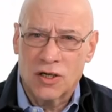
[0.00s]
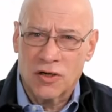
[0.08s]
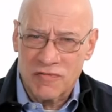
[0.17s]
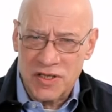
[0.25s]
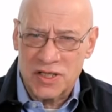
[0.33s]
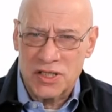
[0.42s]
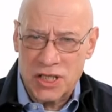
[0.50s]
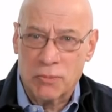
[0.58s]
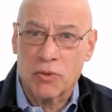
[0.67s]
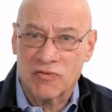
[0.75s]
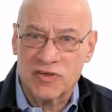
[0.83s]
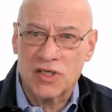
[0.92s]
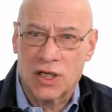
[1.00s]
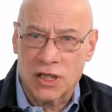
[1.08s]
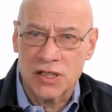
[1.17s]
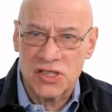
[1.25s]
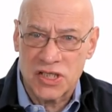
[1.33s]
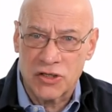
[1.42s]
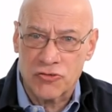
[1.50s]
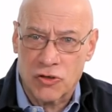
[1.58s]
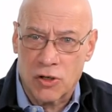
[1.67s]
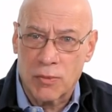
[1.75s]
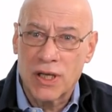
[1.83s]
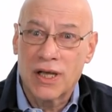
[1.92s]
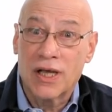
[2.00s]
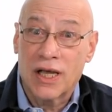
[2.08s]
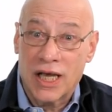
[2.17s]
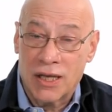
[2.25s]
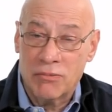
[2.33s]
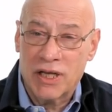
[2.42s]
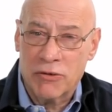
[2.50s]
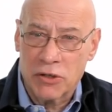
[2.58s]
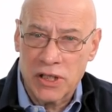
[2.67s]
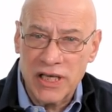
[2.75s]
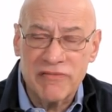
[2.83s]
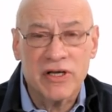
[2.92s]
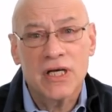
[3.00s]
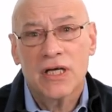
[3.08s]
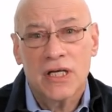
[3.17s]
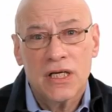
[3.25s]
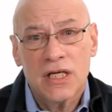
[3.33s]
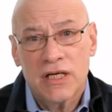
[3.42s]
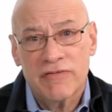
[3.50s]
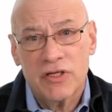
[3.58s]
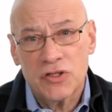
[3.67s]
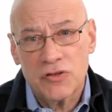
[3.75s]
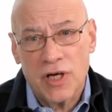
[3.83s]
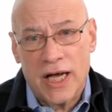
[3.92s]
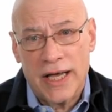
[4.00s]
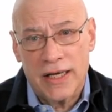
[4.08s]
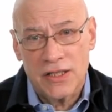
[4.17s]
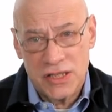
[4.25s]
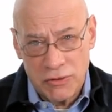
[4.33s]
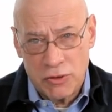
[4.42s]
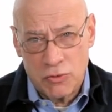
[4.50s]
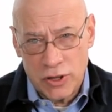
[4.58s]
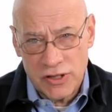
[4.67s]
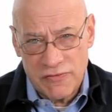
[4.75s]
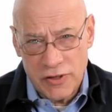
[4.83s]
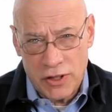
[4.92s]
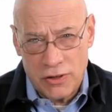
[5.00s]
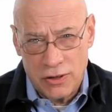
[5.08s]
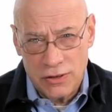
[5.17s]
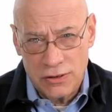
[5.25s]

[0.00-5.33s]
of the tip of tongue syndrome and may relieve it. Give it a try. See what works for you.